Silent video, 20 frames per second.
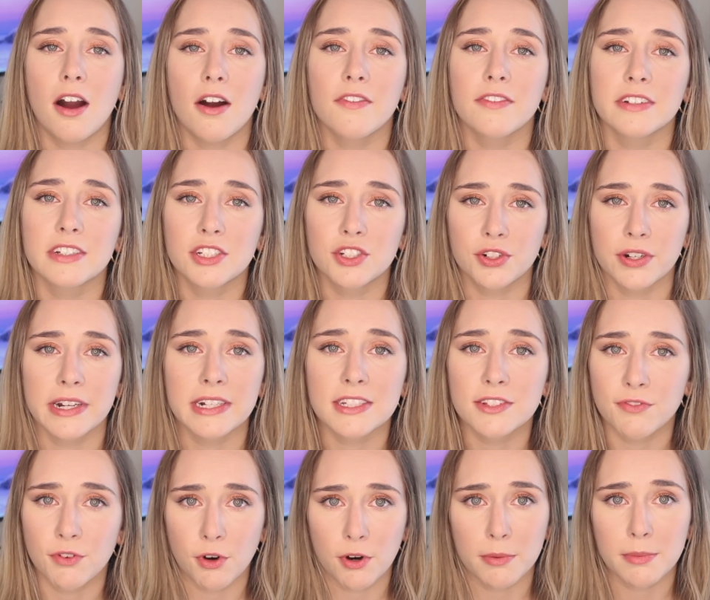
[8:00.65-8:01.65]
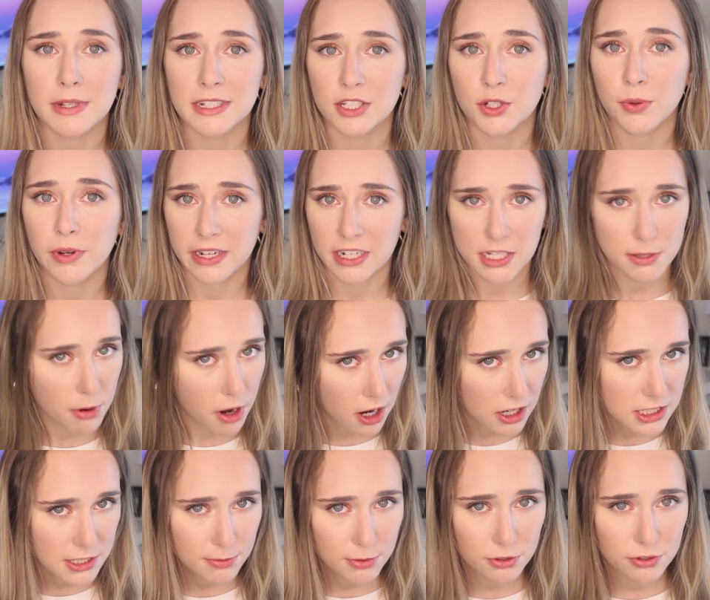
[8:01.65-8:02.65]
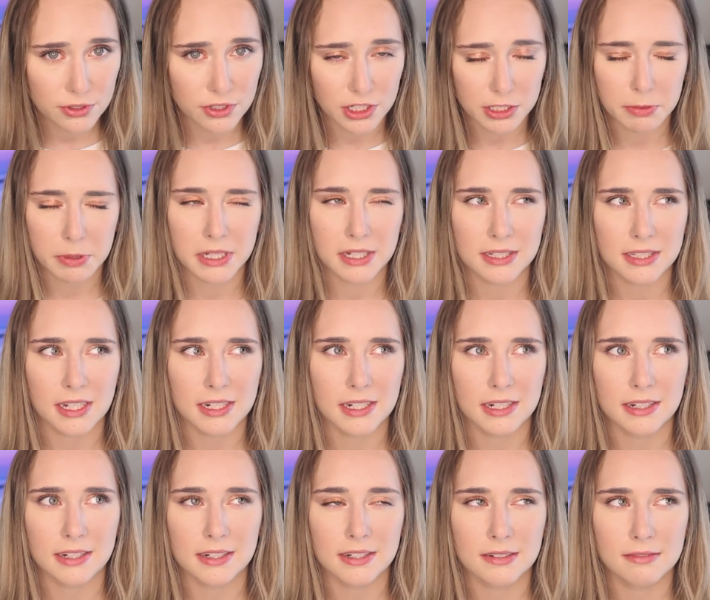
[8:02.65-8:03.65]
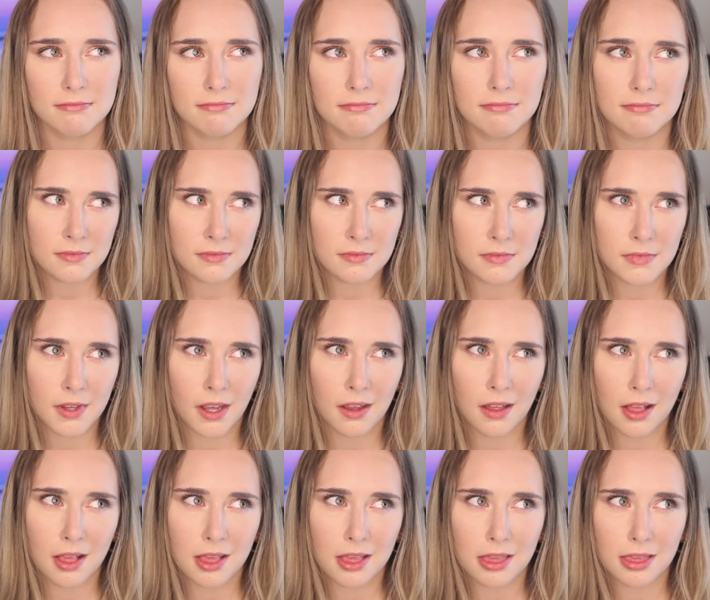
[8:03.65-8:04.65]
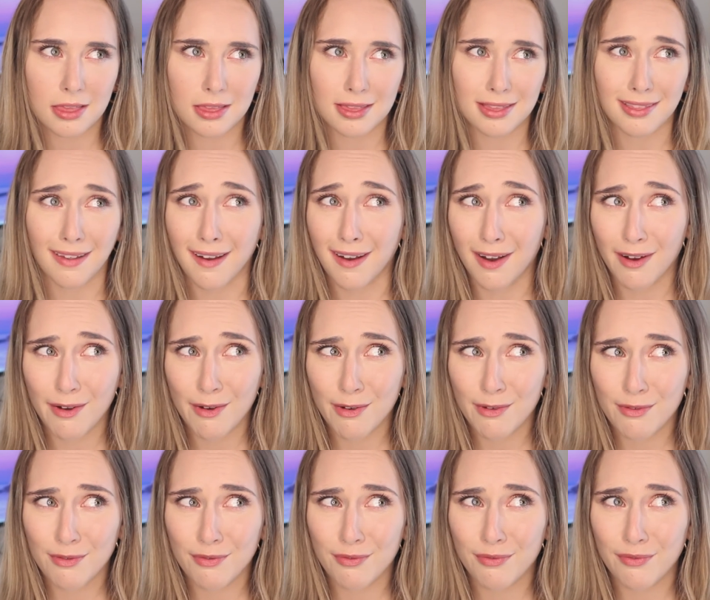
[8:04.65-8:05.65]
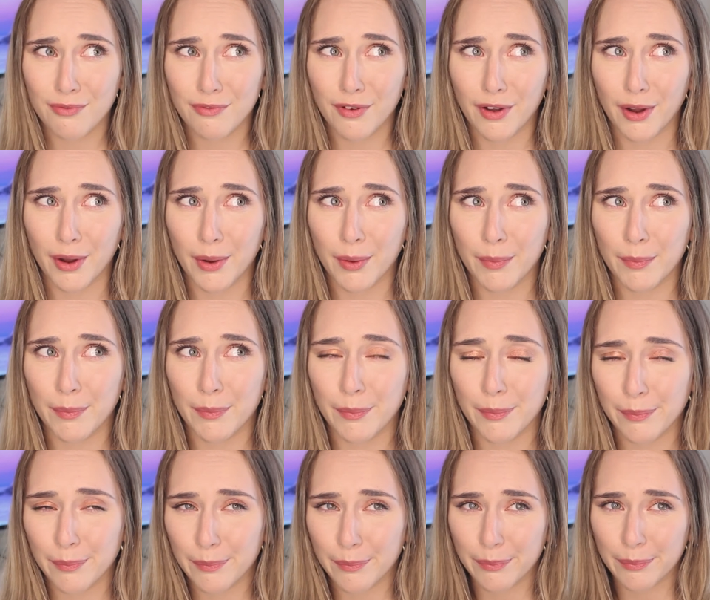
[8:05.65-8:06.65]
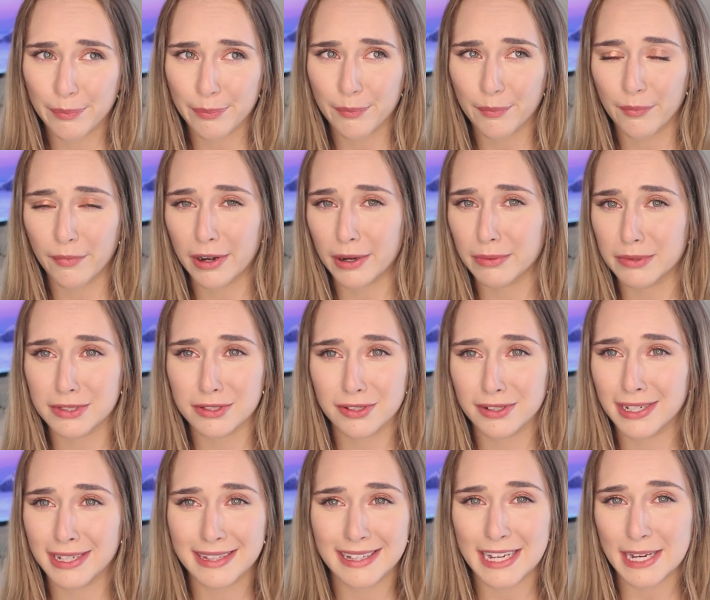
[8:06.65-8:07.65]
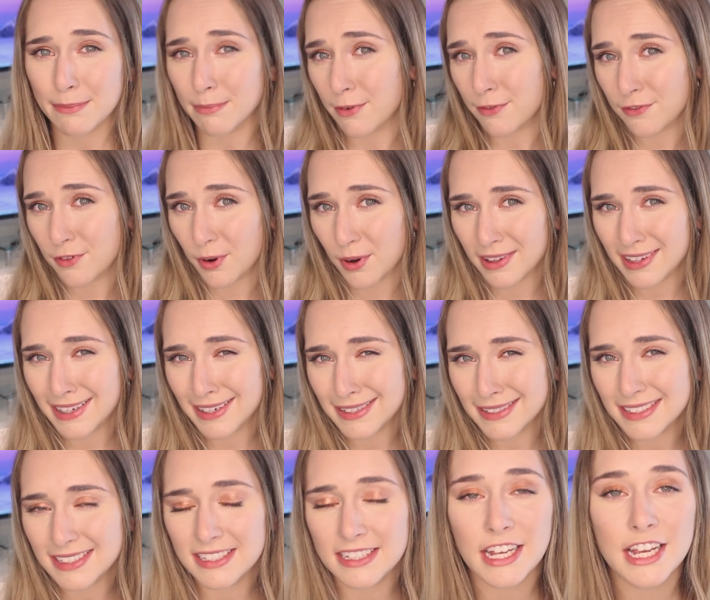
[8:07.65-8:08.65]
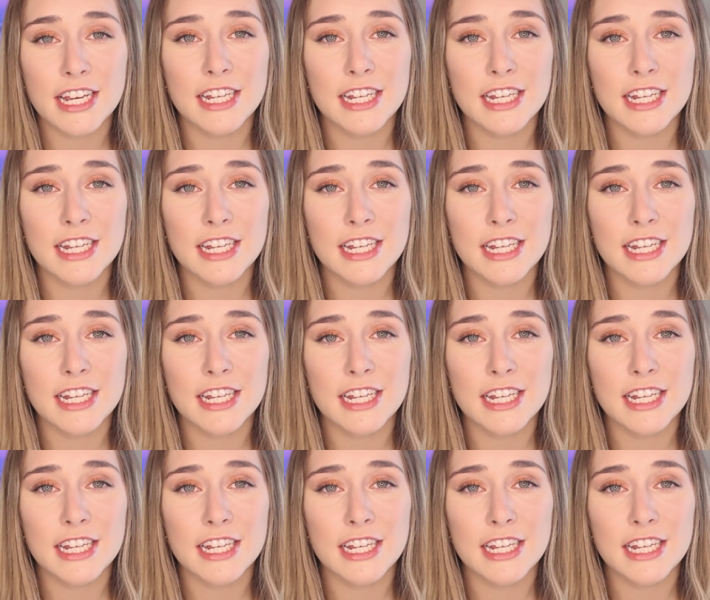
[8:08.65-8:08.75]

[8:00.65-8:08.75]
office transformed as quick as possible just because I didn't love what it was looking like before this.